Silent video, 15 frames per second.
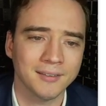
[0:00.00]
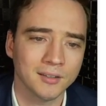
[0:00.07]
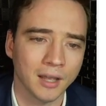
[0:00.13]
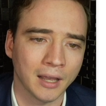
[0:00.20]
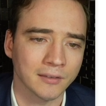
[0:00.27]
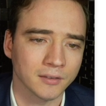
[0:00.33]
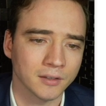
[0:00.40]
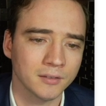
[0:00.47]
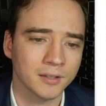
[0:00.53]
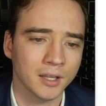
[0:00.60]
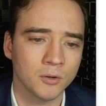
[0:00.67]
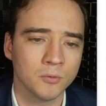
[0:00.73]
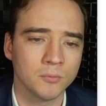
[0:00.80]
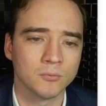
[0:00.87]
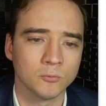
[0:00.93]
I think
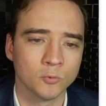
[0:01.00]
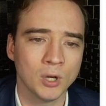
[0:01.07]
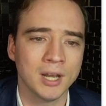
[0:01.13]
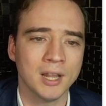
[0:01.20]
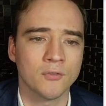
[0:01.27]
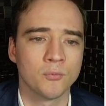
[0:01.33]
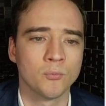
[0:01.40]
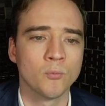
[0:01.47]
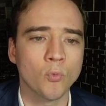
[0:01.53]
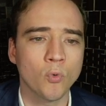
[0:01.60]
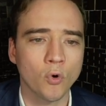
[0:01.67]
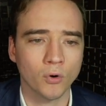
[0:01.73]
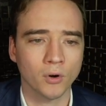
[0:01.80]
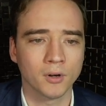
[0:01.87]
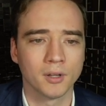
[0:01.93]
they will have
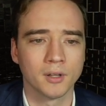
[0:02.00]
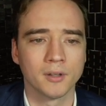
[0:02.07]
more